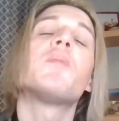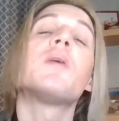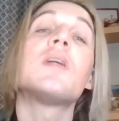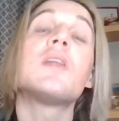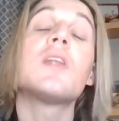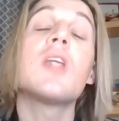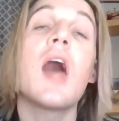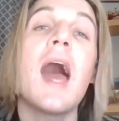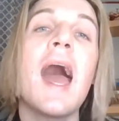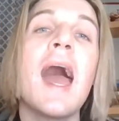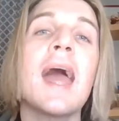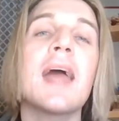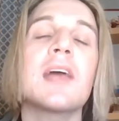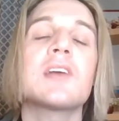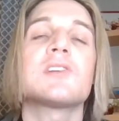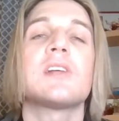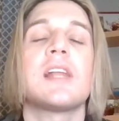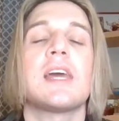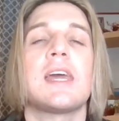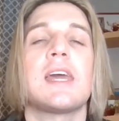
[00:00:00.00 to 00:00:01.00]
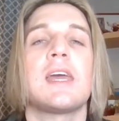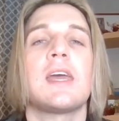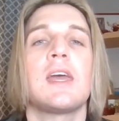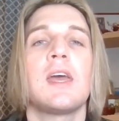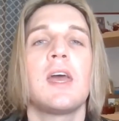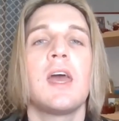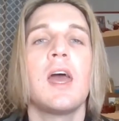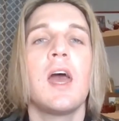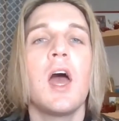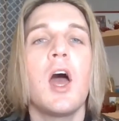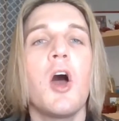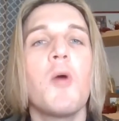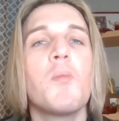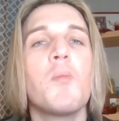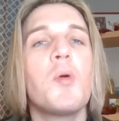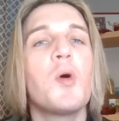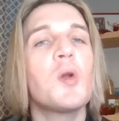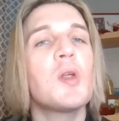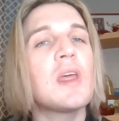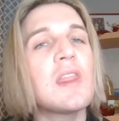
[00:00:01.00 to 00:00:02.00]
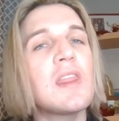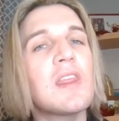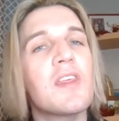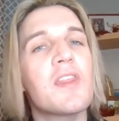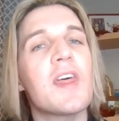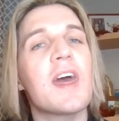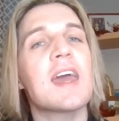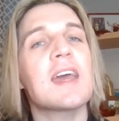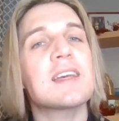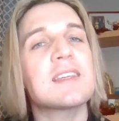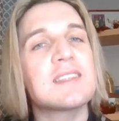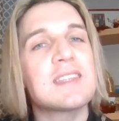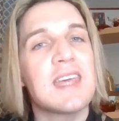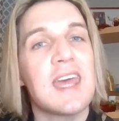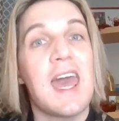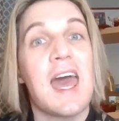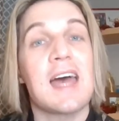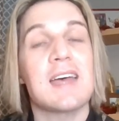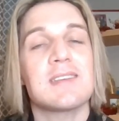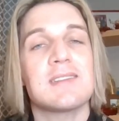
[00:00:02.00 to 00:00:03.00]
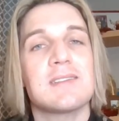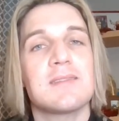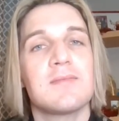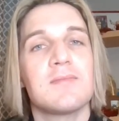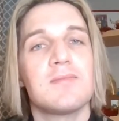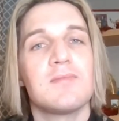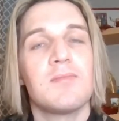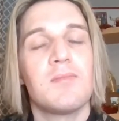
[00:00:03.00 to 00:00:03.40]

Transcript: But actually, putting the thanks, yes,